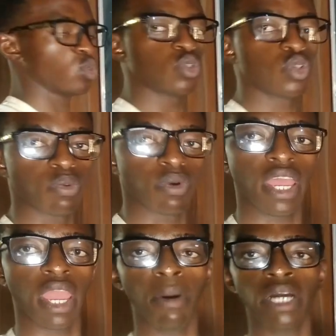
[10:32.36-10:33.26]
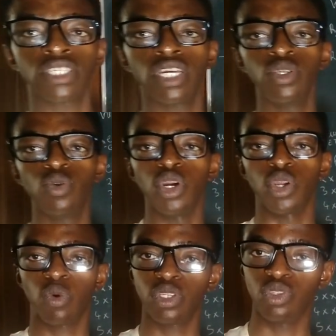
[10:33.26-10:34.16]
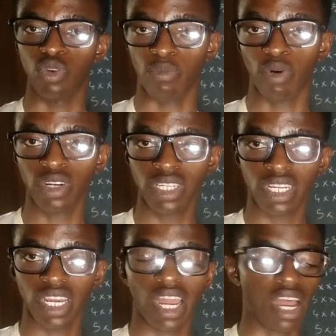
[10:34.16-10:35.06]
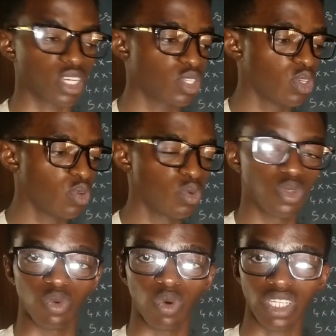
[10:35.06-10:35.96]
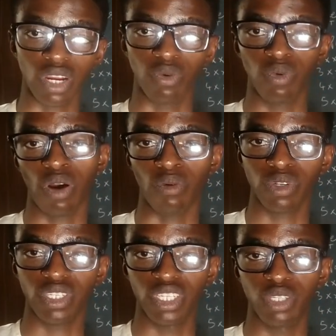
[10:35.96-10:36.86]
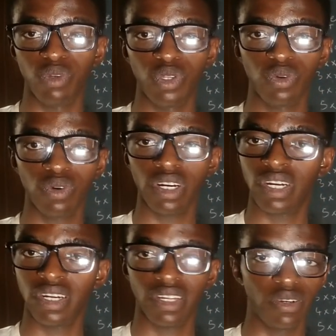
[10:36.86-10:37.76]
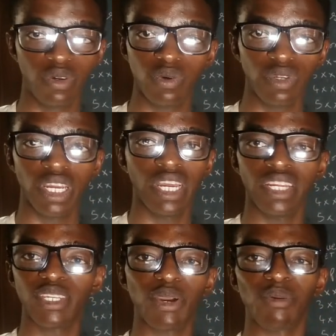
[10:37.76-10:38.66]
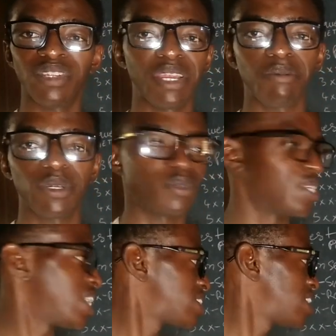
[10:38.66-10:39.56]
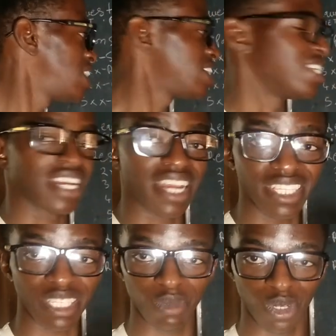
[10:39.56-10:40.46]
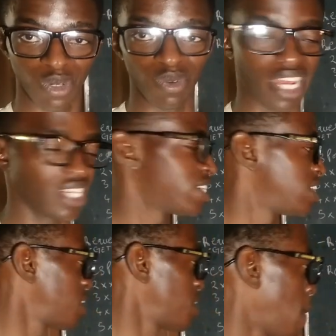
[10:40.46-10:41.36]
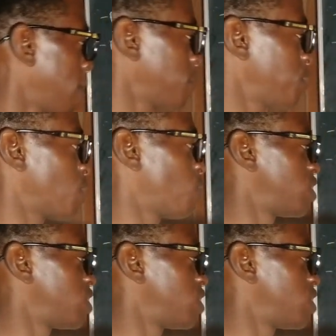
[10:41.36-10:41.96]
YouTube ever send you a request to your phone asking you to watch and go and watch this video? No, they will never do that. They can't even do that. They will